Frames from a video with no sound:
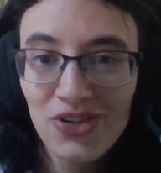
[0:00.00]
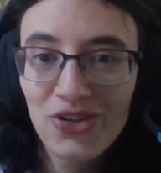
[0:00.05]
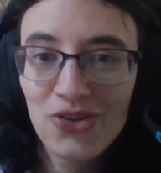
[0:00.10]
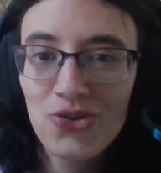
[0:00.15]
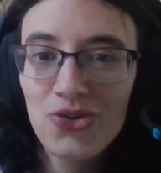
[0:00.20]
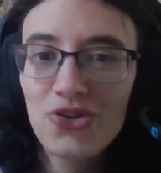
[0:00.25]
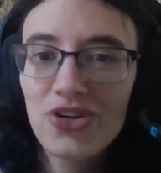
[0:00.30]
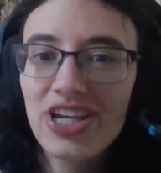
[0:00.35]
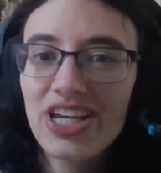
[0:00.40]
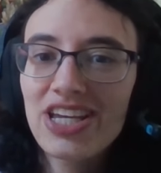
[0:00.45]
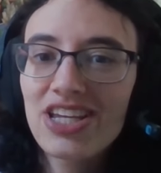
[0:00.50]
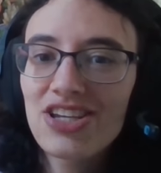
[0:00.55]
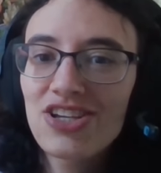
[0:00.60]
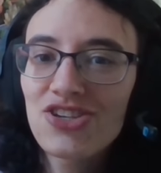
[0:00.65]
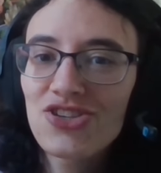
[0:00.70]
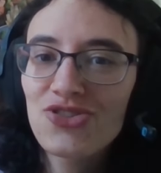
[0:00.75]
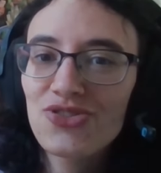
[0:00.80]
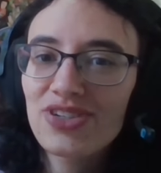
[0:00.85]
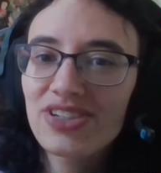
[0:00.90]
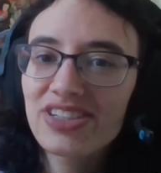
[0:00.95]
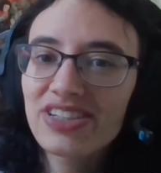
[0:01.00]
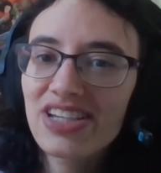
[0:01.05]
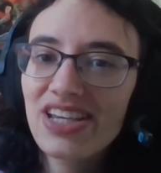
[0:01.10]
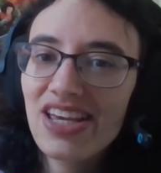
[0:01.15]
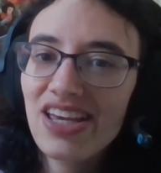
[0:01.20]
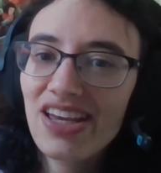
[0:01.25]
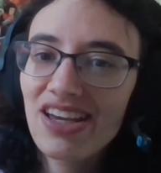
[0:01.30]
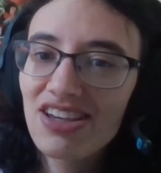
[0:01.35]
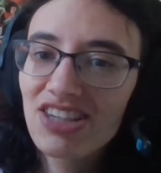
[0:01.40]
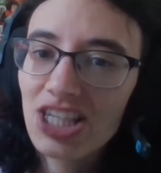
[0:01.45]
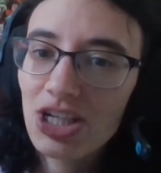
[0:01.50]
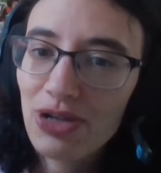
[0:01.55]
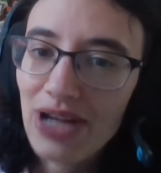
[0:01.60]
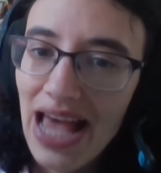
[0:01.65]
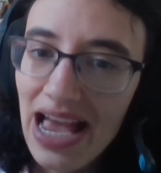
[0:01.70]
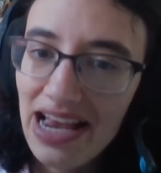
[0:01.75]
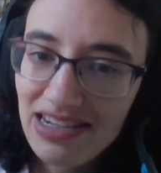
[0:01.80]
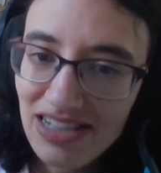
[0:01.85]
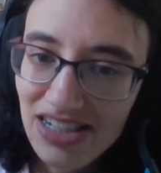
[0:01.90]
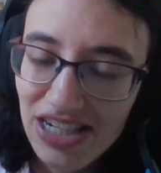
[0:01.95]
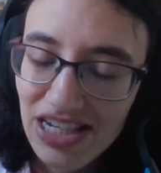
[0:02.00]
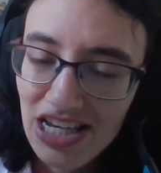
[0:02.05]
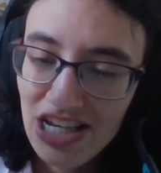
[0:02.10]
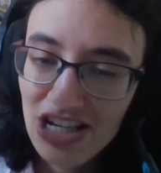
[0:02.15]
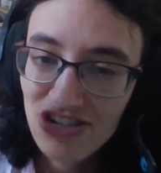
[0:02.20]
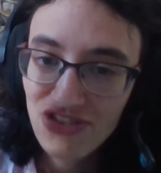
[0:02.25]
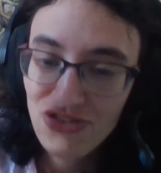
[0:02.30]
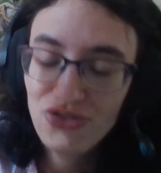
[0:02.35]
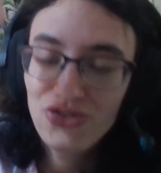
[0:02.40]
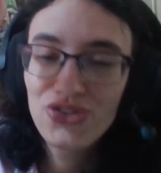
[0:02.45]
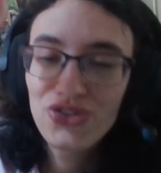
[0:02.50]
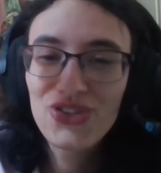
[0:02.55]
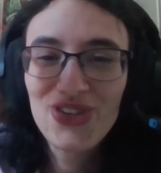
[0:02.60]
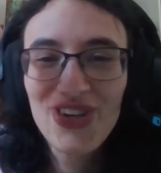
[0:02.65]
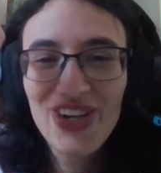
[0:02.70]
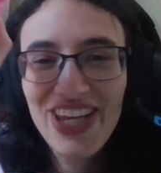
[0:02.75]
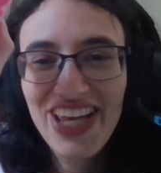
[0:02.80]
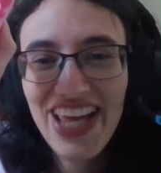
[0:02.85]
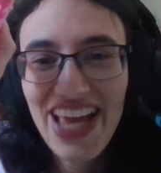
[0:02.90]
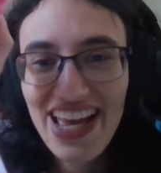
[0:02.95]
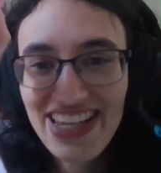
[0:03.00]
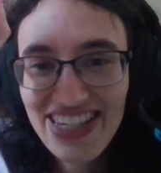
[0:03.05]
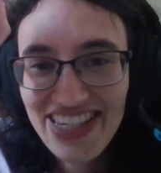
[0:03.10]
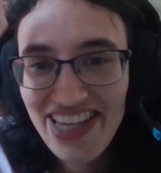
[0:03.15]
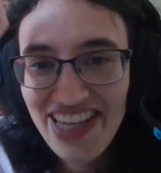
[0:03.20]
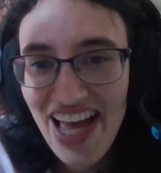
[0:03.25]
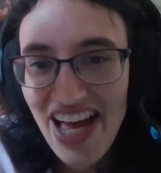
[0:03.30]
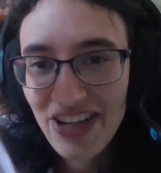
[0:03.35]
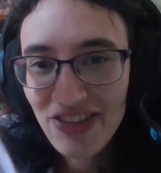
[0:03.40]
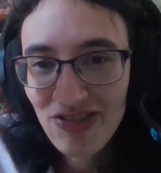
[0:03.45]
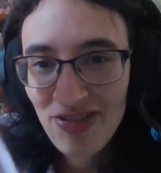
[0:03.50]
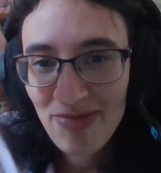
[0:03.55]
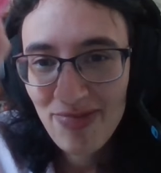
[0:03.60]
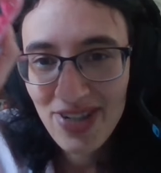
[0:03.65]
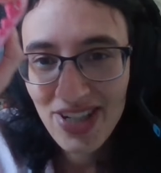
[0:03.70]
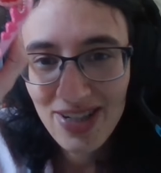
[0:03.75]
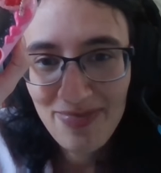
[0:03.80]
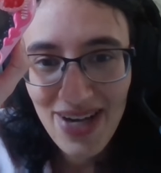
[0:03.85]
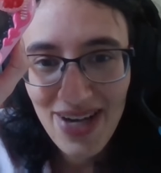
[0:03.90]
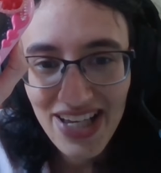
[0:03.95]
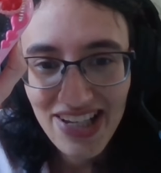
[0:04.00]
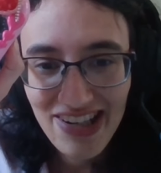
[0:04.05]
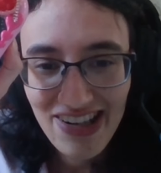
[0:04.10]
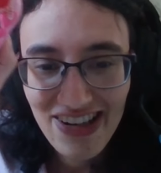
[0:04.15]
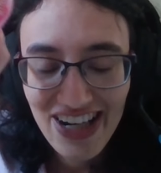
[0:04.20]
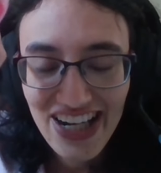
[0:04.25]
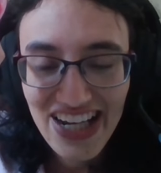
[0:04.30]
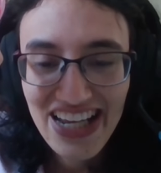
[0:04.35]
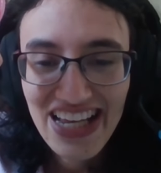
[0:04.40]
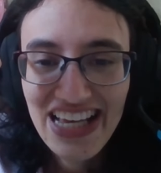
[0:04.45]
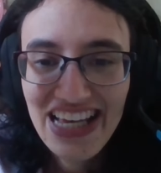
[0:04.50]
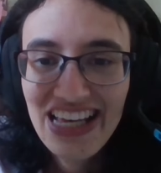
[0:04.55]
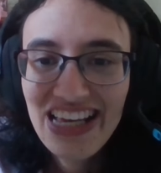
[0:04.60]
Oh, interesting. So it actually you do get sound from Kyomashiri.